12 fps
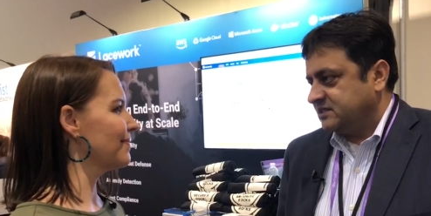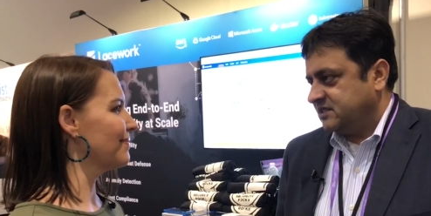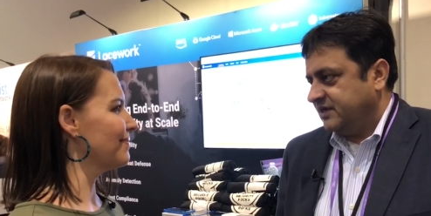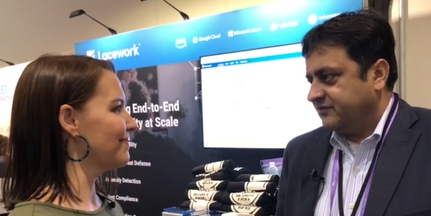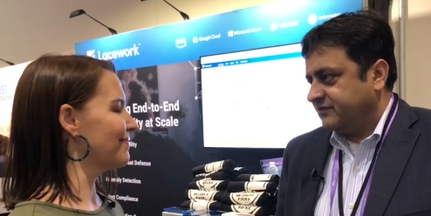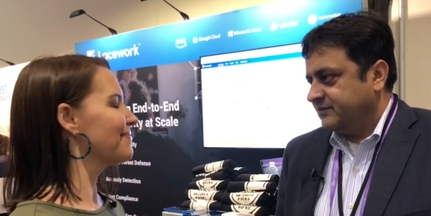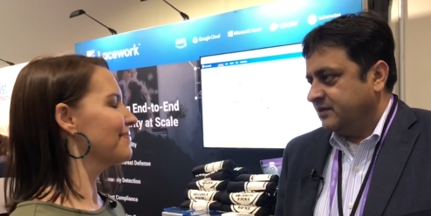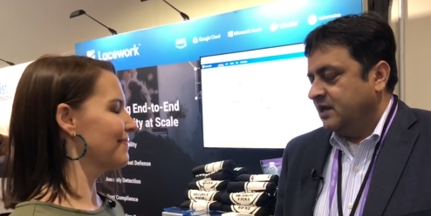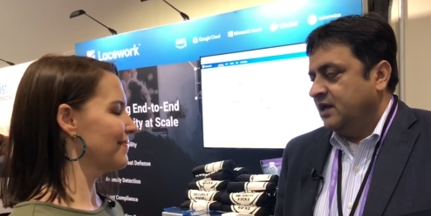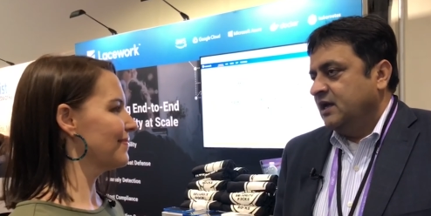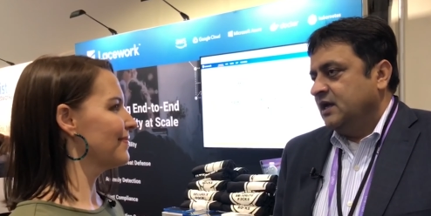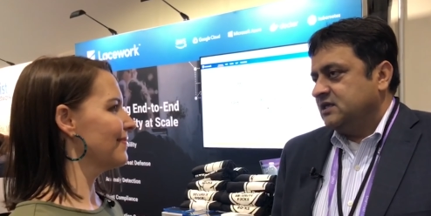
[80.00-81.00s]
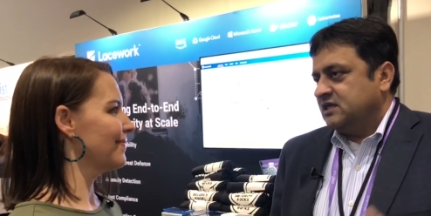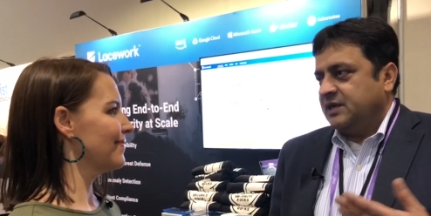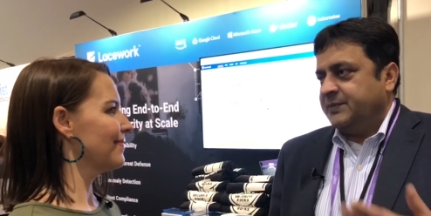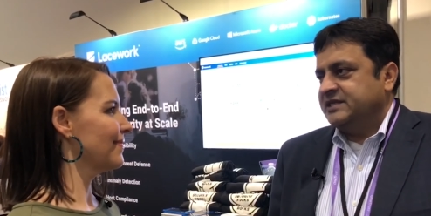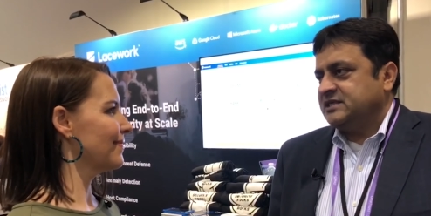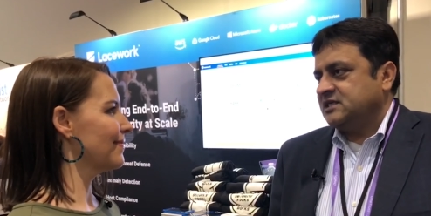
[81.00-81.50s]
Speaker 1: data safe. The
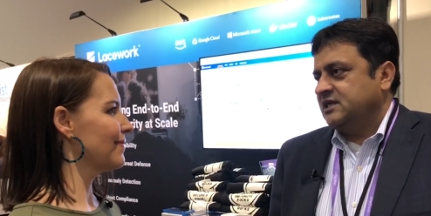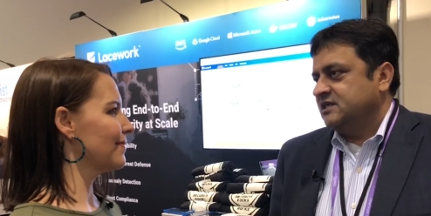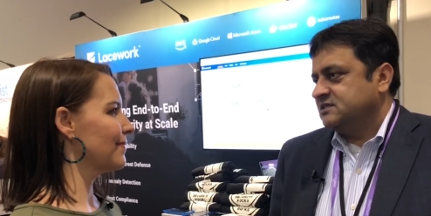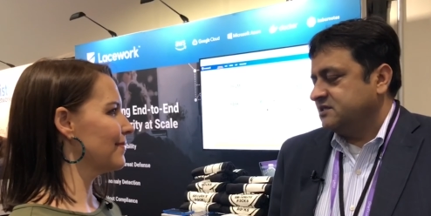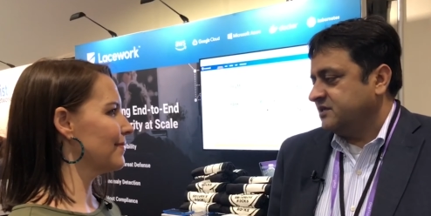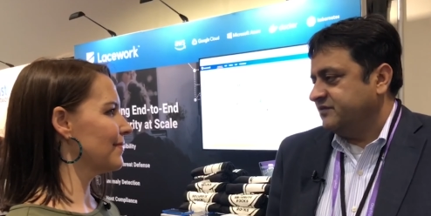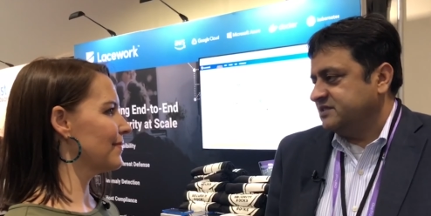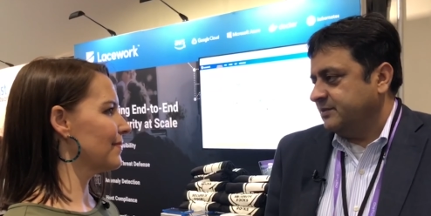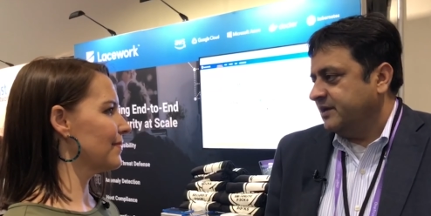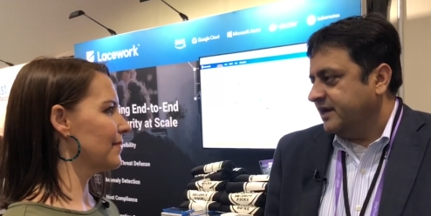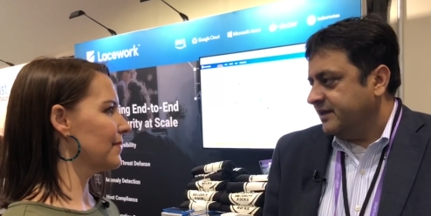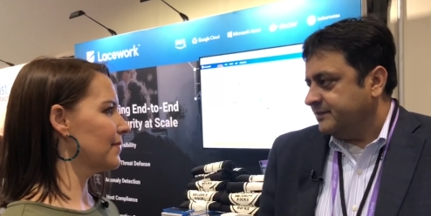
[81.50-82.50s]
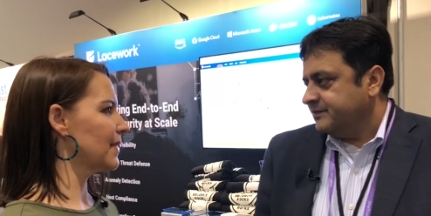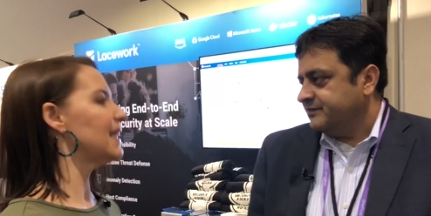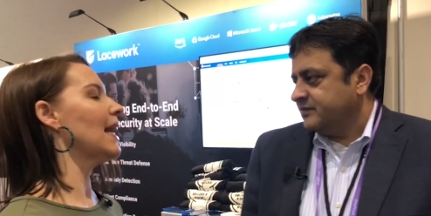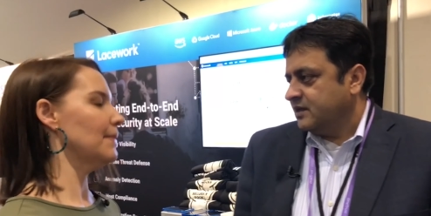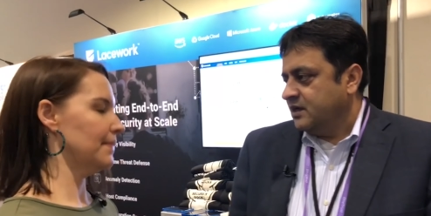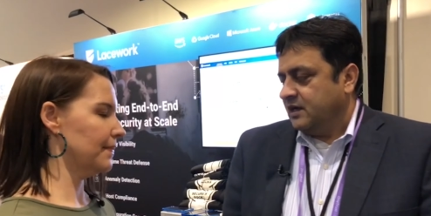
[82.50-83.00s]
other piece actually is the visibility
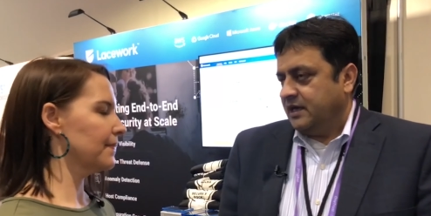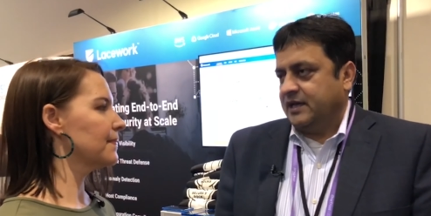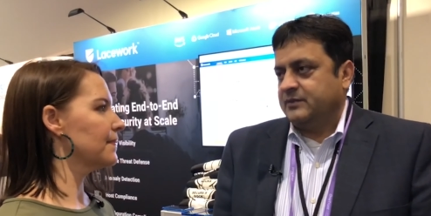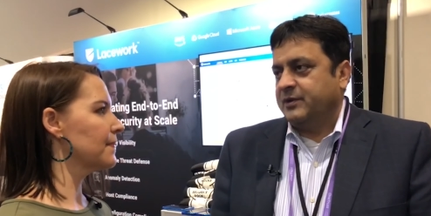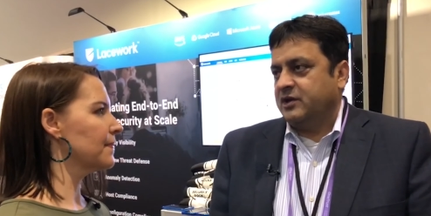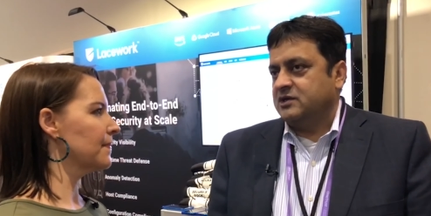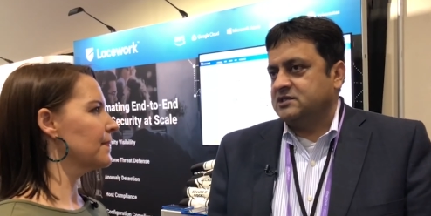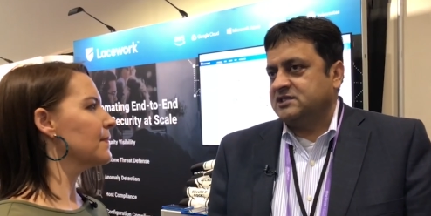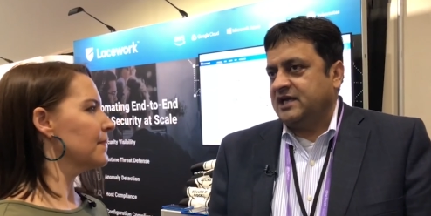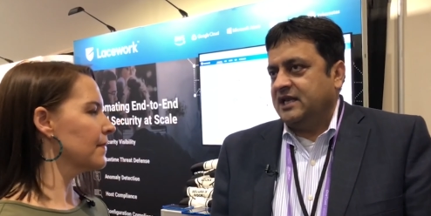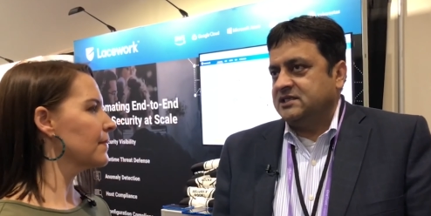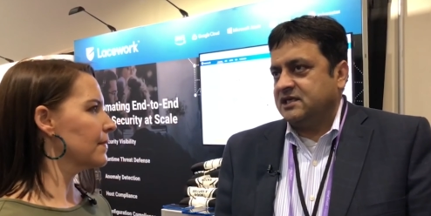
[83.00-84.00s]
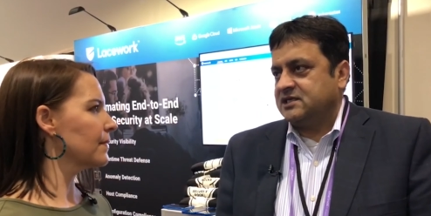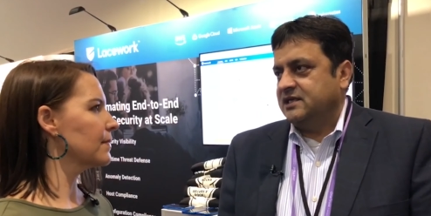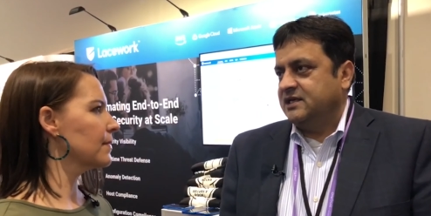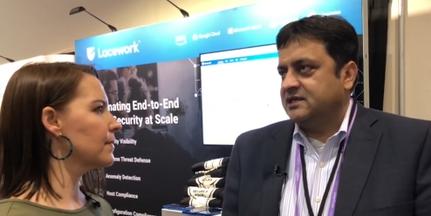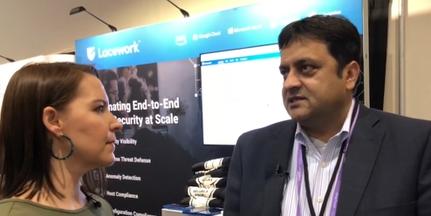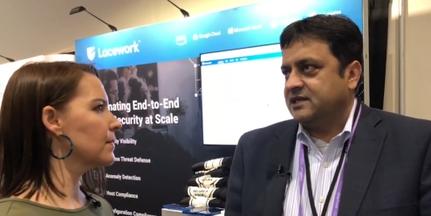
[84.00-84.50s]
like because the challenge
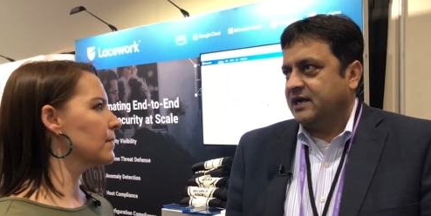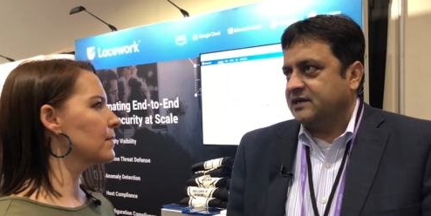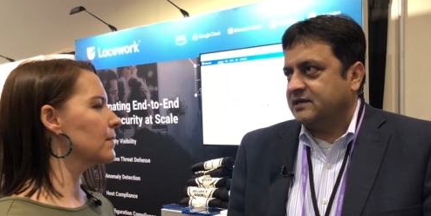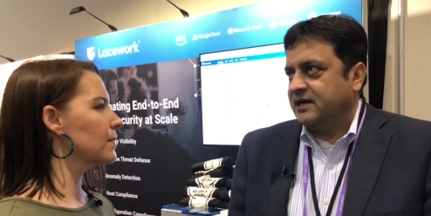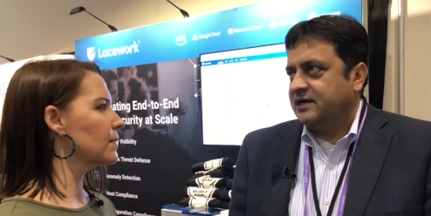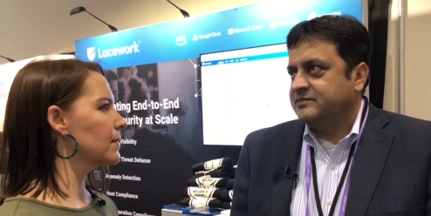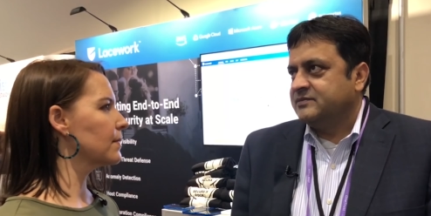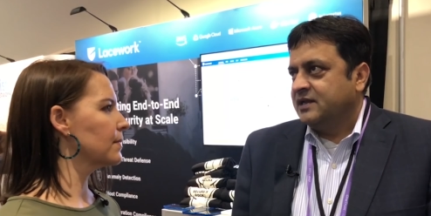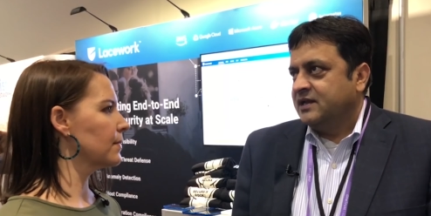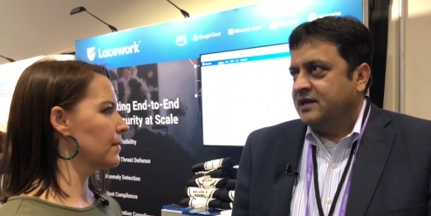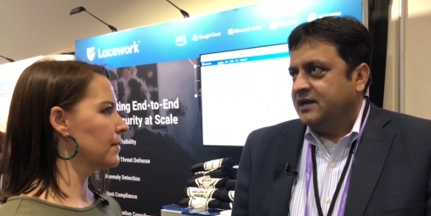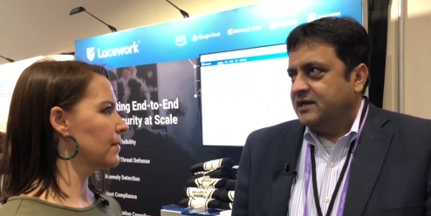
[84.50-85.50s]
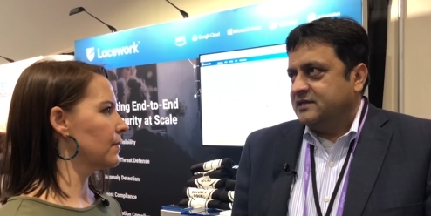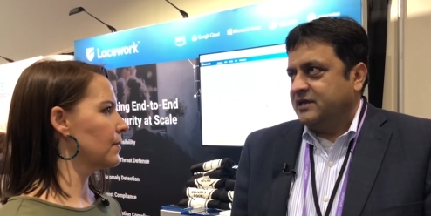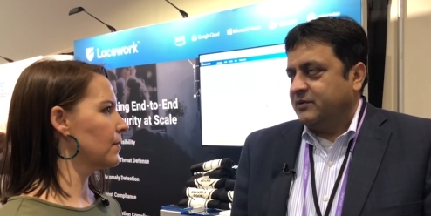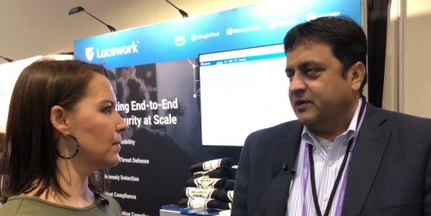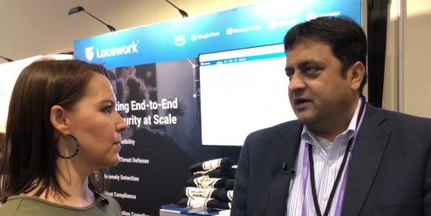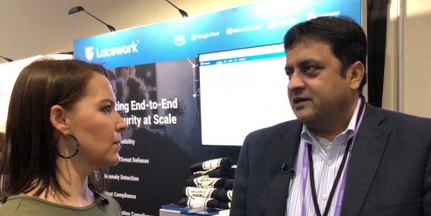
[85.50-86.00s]
actually is that um,
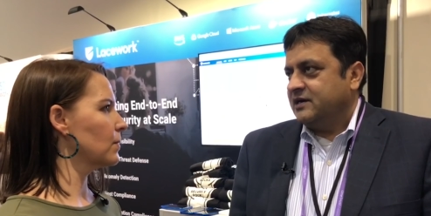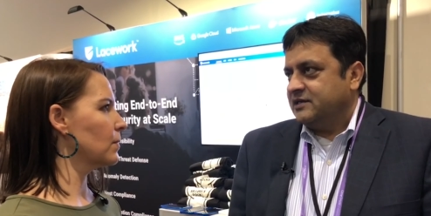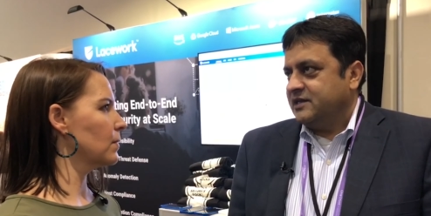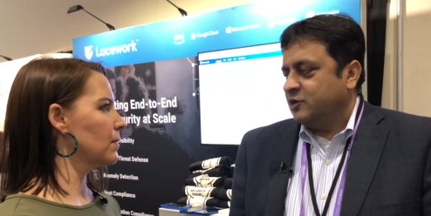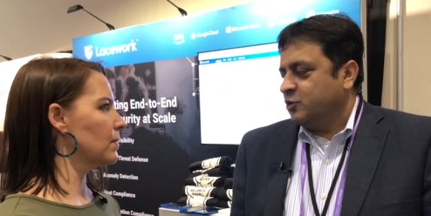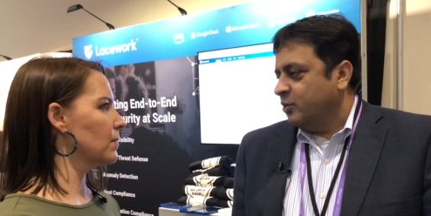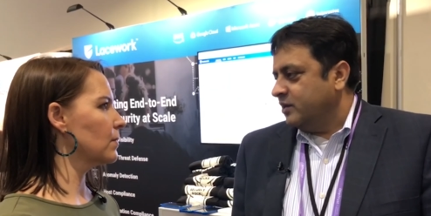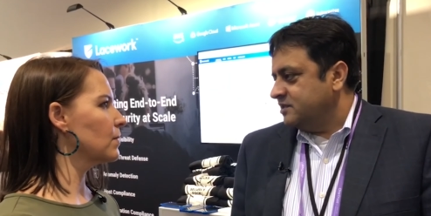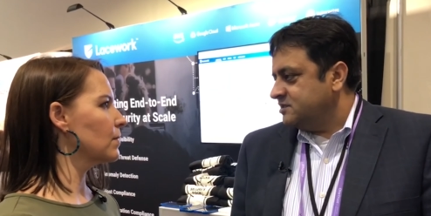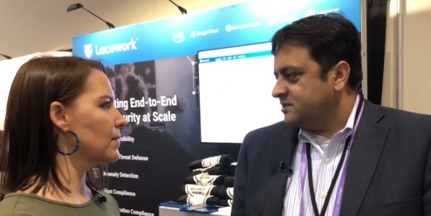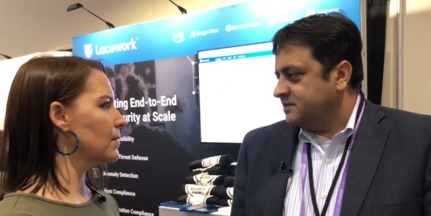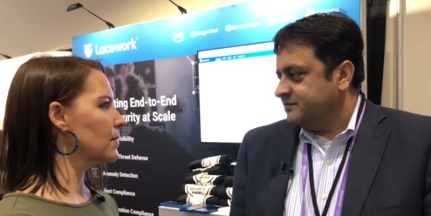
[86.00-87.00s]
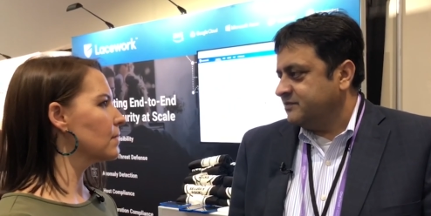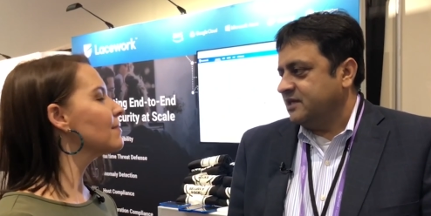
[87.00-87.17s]
there were there are two words.